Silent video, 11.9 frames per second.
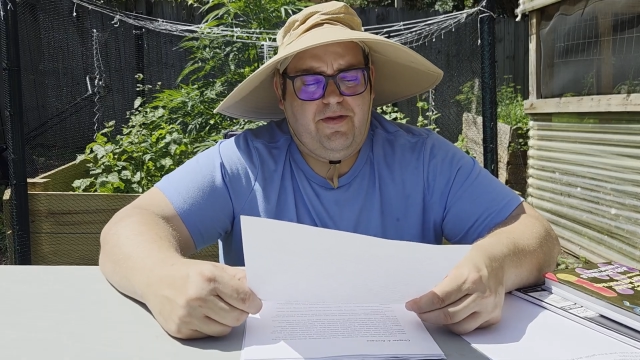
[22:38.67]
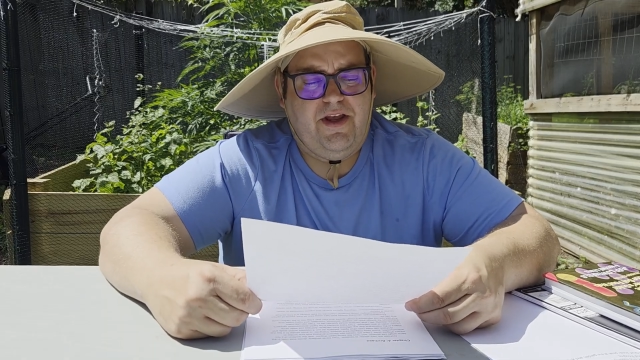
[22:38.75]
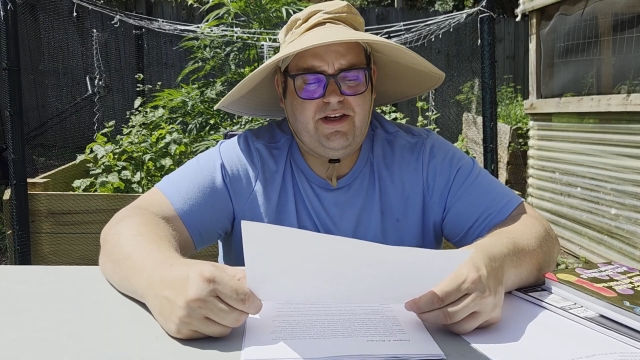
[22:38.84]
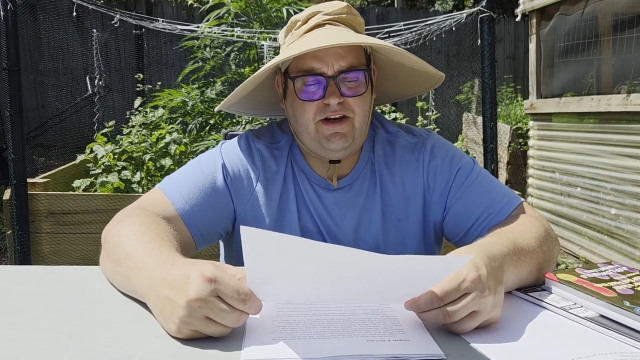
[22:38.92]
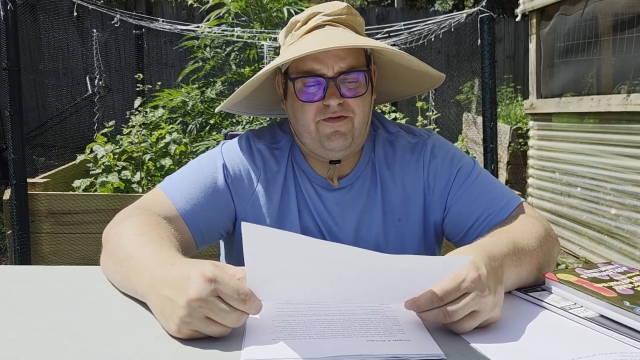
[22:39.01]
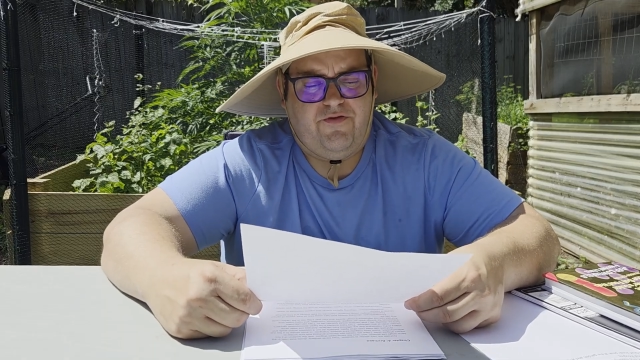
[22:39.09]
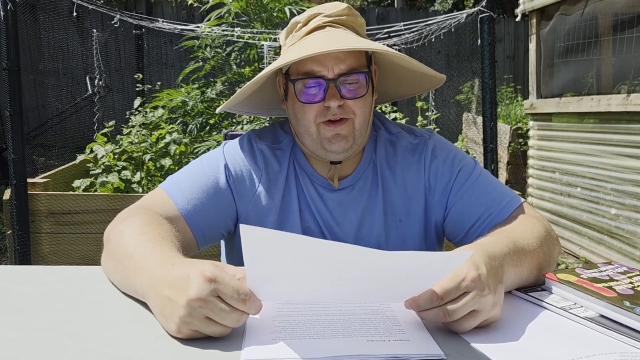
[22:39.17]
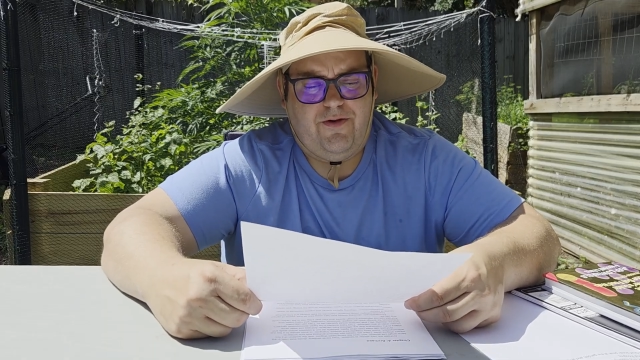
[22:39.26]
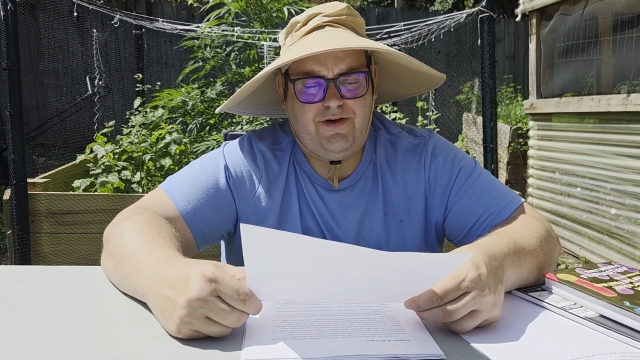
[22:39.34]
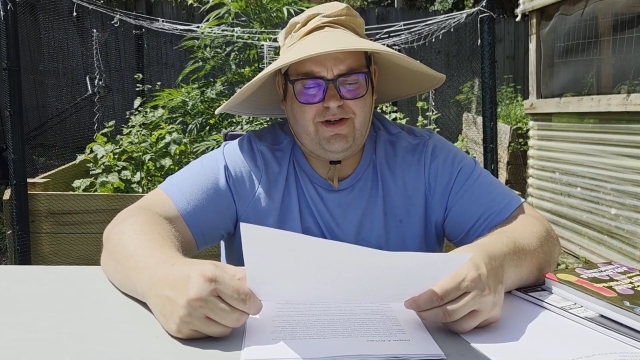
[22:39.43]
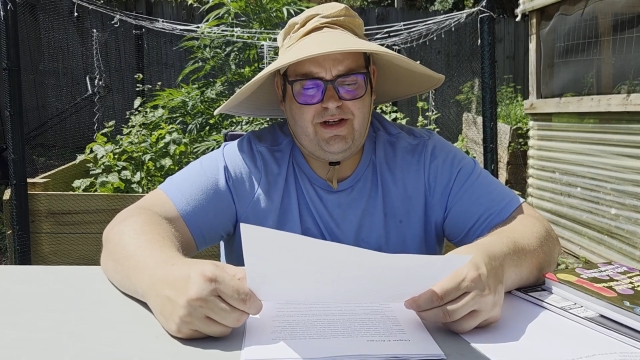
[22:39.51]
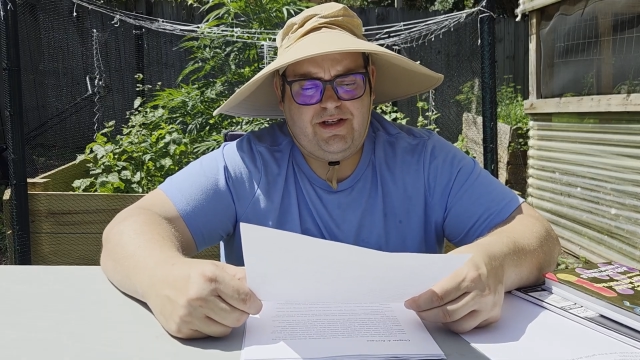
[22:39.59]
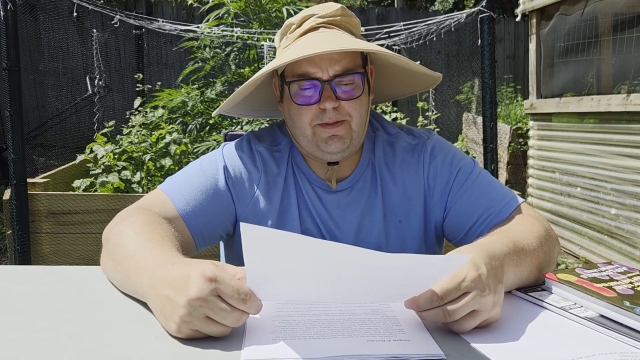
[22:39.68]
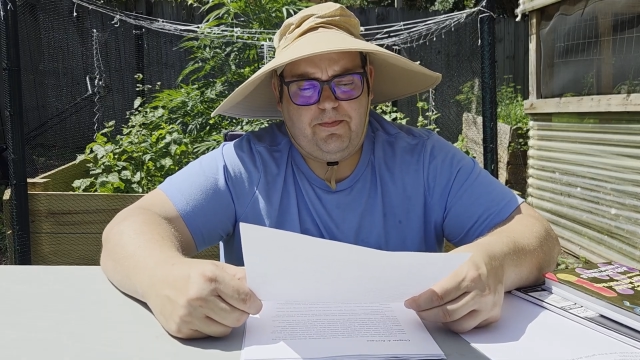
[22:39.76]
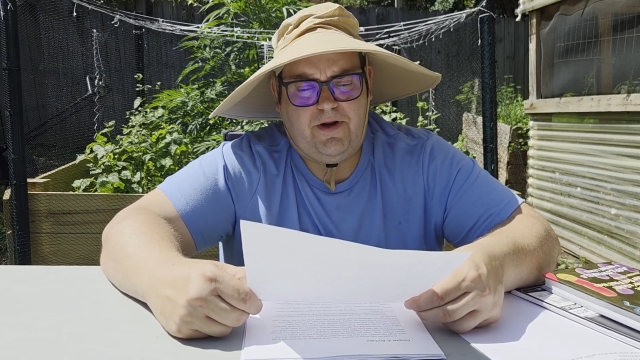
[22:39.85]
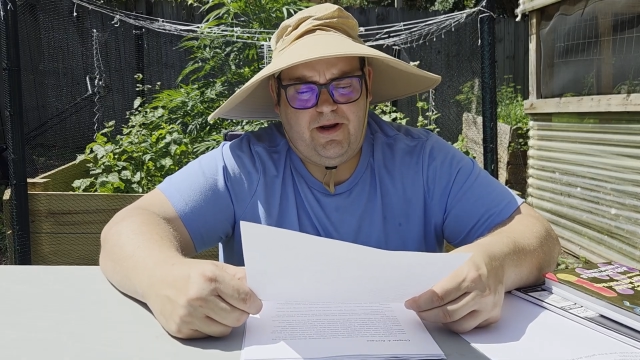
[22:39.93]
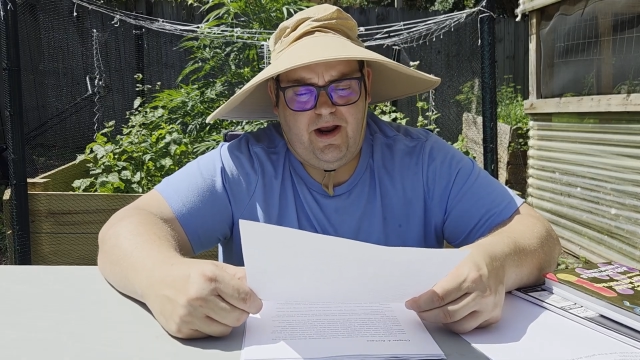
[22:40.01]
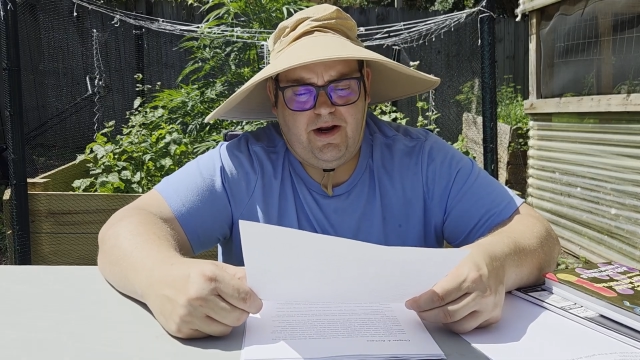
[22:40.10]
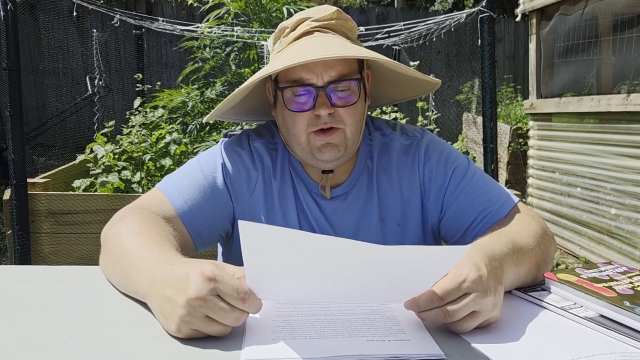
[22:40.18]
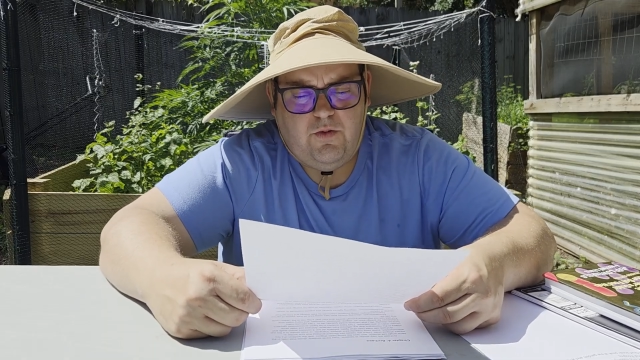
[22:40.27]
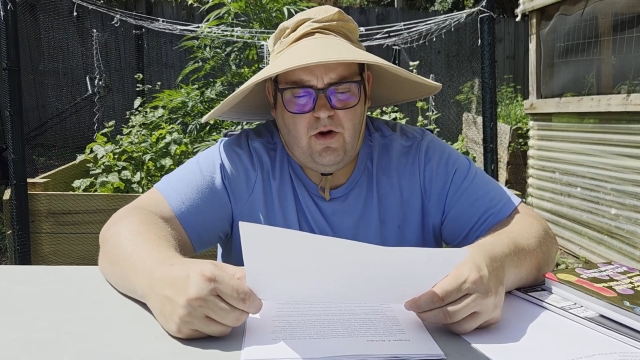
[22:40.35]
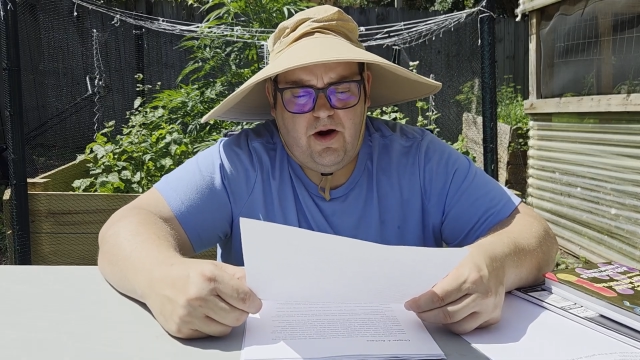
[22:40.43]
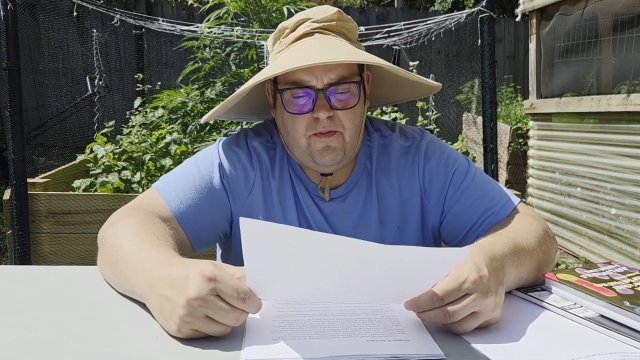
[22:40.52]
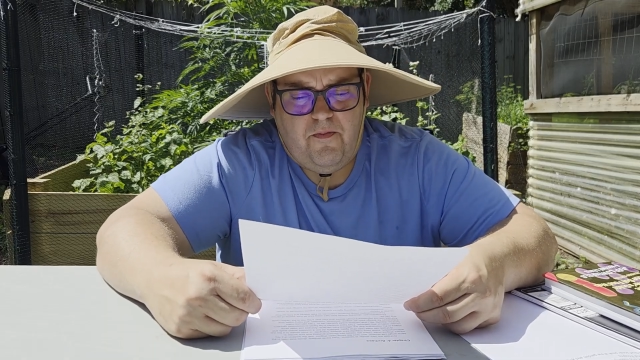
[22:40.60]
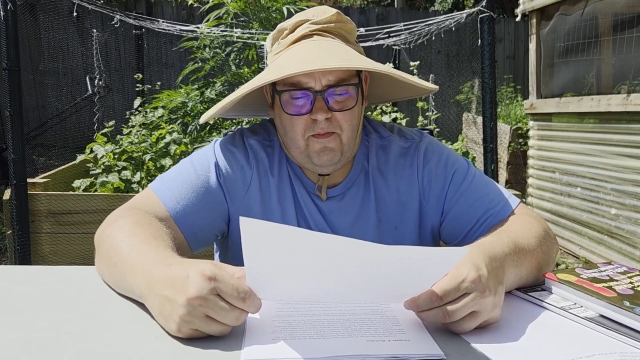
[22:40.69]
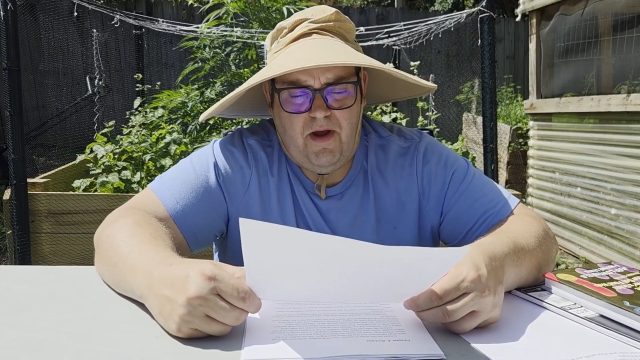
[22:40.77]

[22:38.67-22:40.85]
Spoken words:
This influences the pH where it